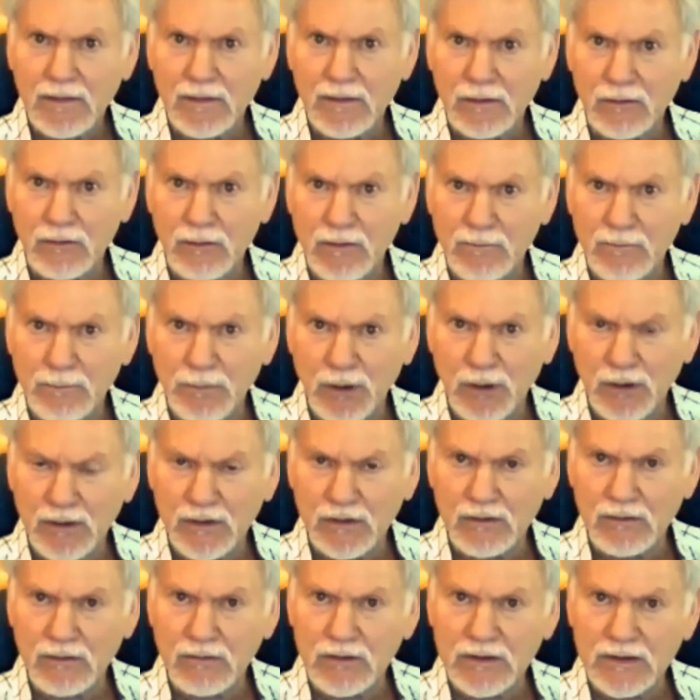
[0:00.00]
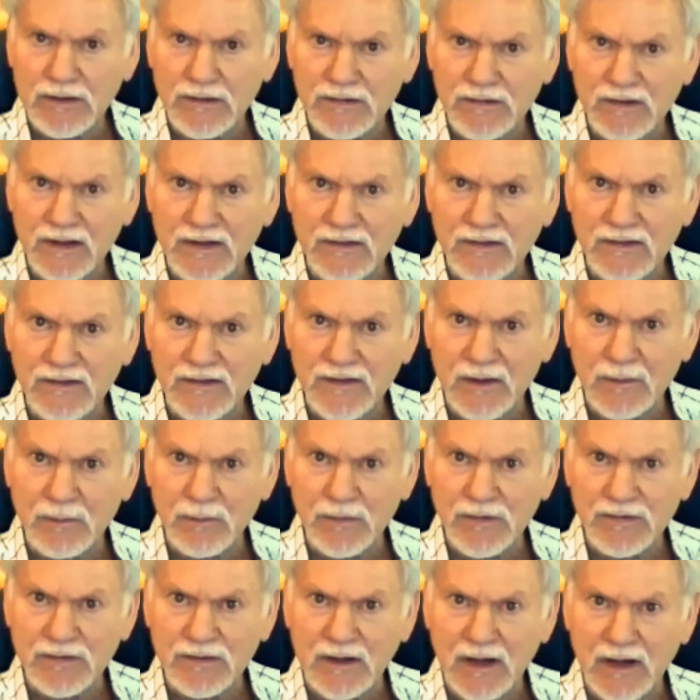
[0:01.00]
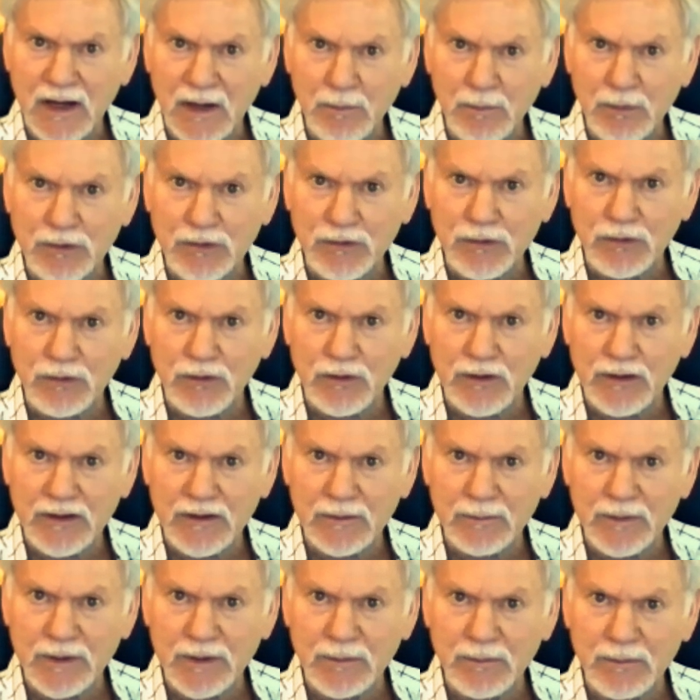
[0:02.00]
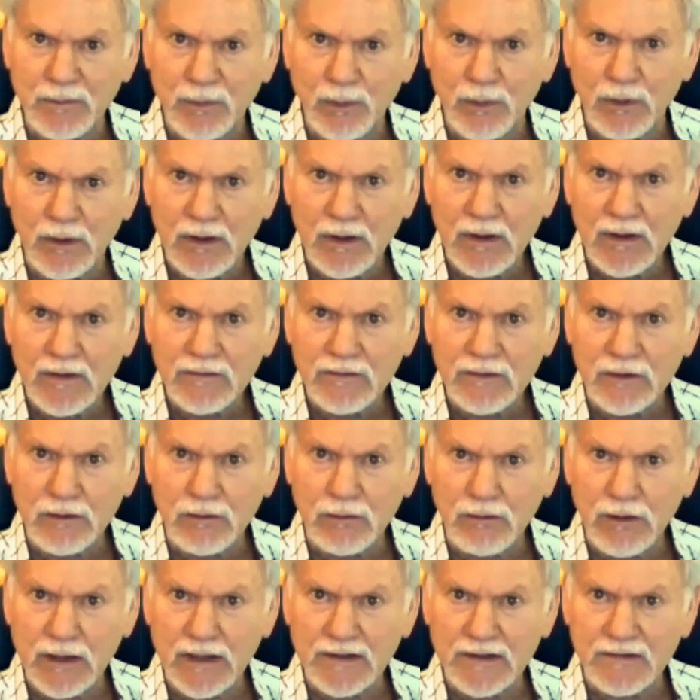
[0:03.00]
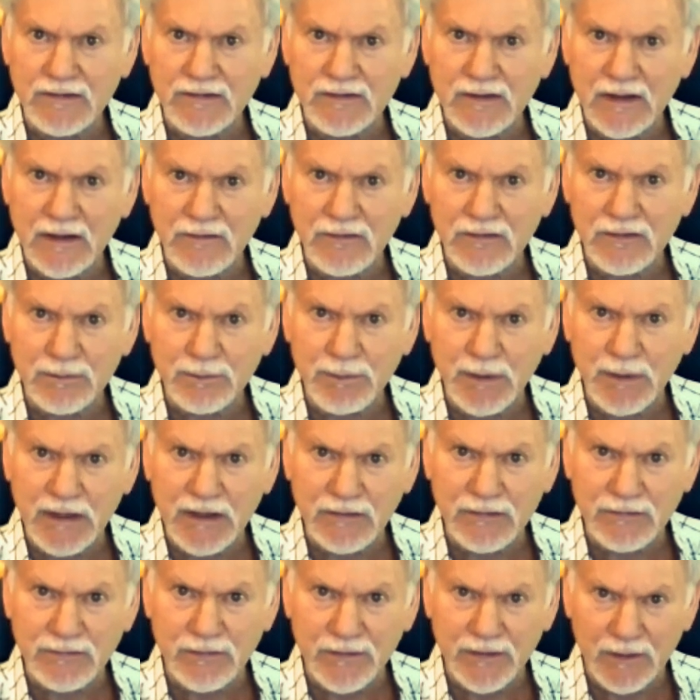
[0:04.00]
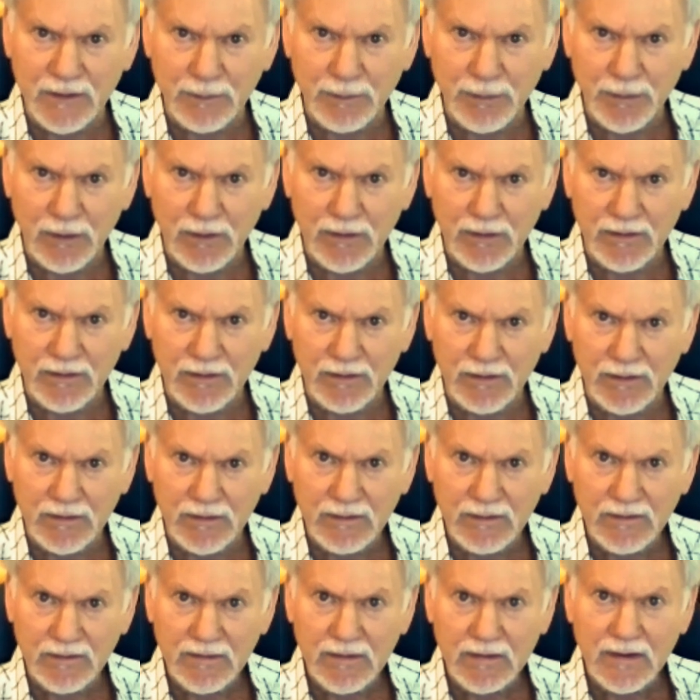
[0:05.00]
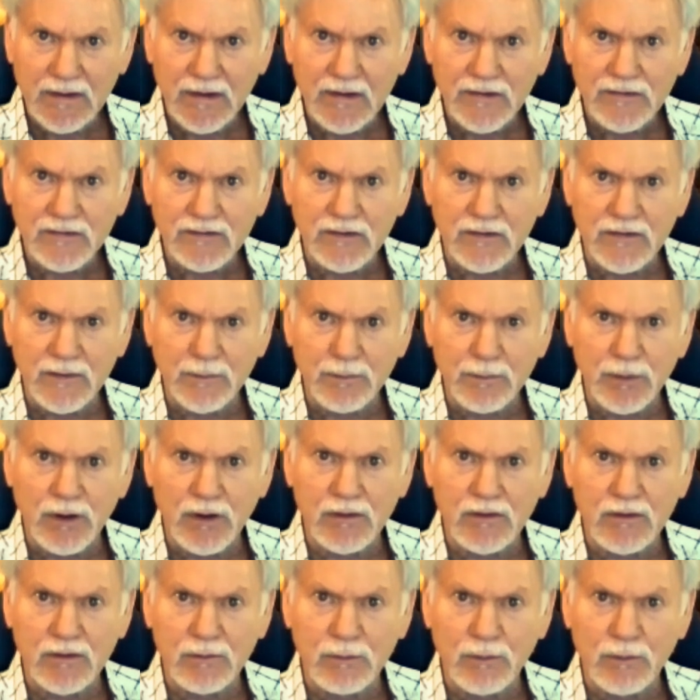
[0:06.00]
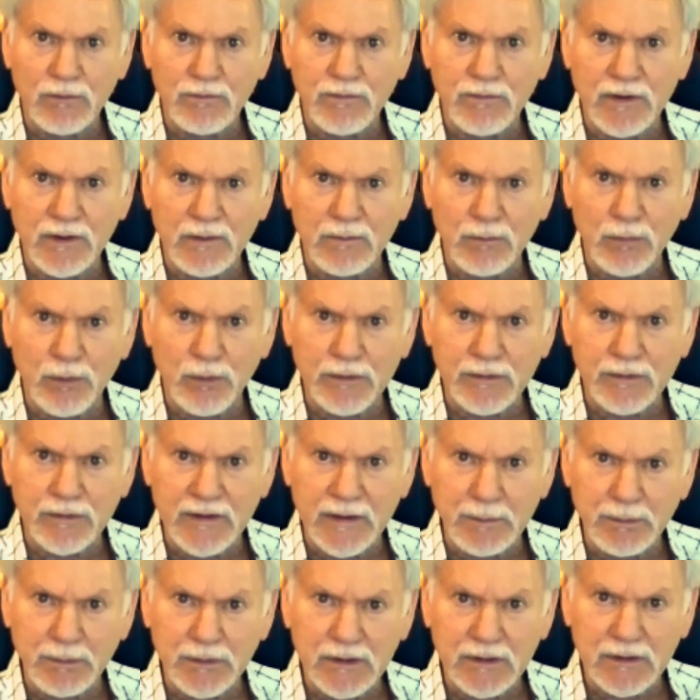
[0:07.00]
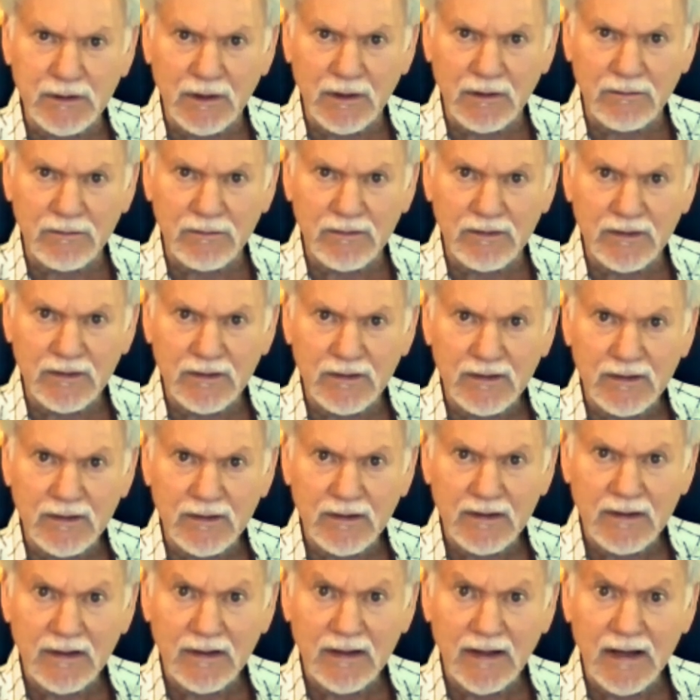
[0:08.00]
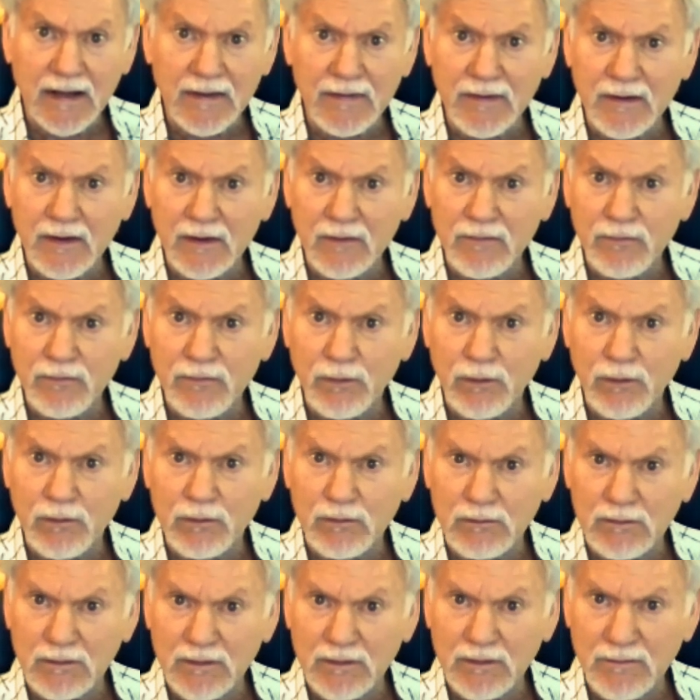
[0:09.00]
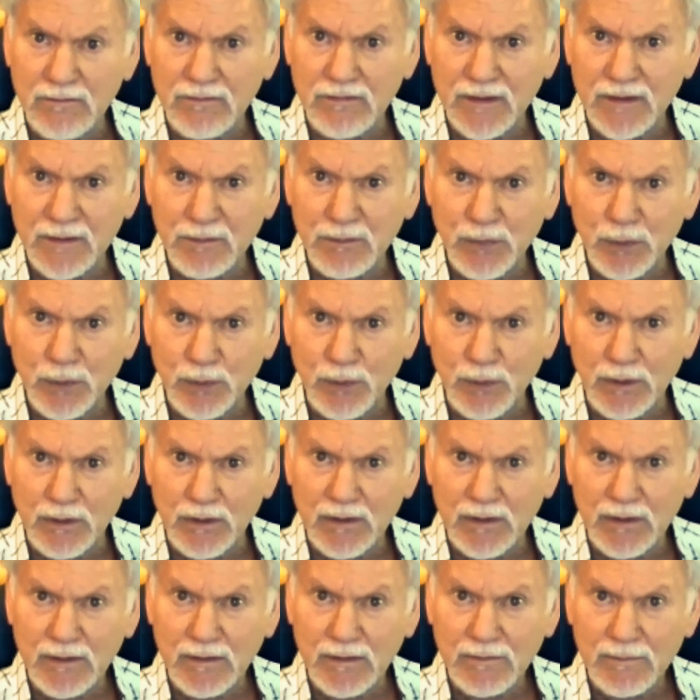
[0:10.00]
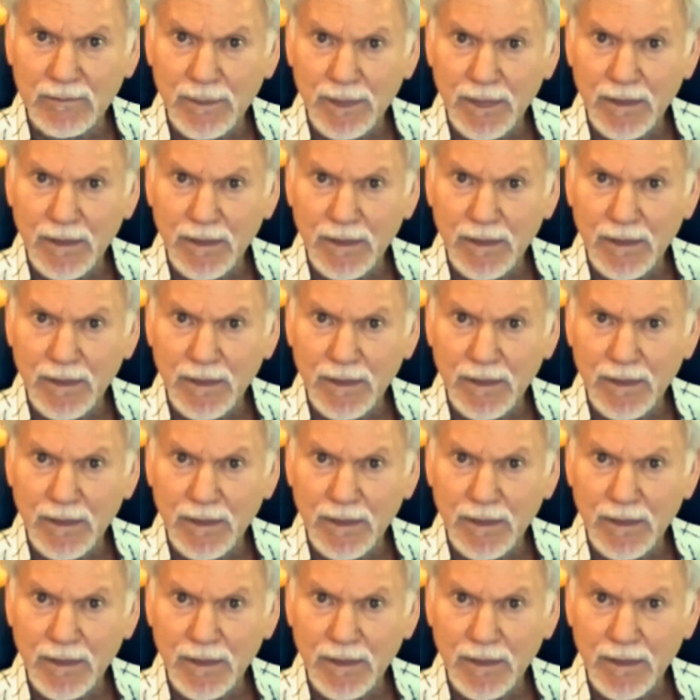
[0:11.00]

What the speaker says: their partner criticizing them as an opportunity to be more, to create a safe space for their partner, so their partner will feel more deeply loved and therefore love them more.